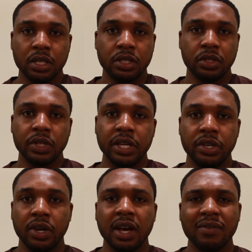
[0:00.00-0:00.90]
so that
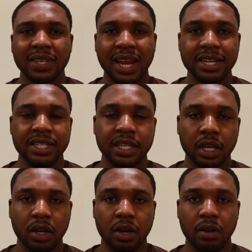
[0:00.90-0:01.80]
you have an
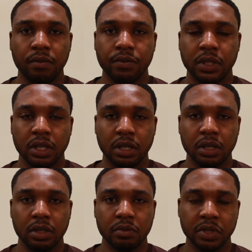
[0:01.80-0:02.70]
idea of
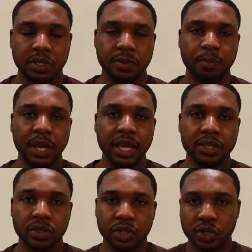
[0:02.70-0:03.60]
the
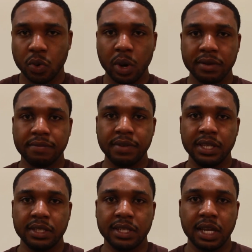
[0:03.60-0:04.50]
space or square
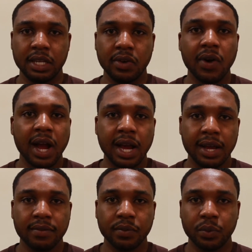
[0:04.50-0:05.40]
feet that you
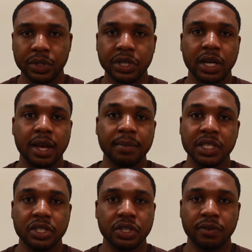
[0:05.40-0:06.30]
have when you're
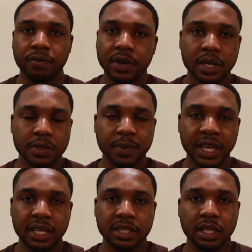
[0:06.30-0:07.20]
coming to your first
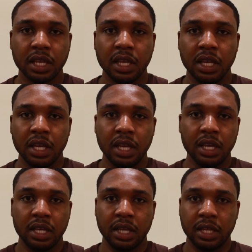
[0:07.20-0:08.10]
base.
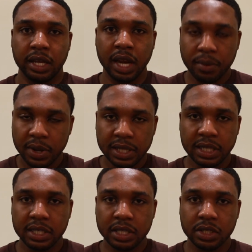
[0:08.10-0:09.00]

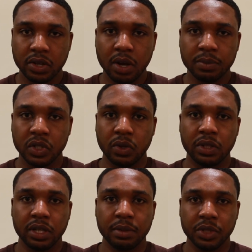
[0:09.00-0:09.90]
Currently, this dorm tour
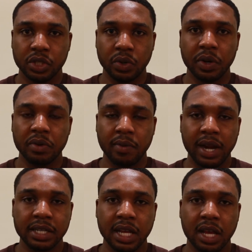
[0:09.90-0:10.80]
that I'm showing
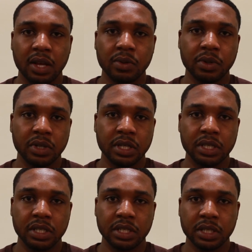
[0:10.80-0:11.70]
right now
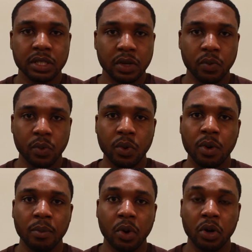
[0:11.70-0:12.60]
is a
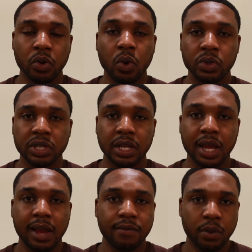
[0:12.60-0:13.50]
room on
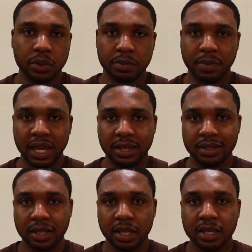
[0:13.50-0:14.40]
Osan Air Force
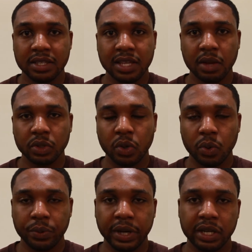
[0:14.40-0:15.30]
Base, South
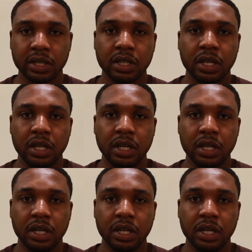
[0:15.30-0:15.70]
Korea.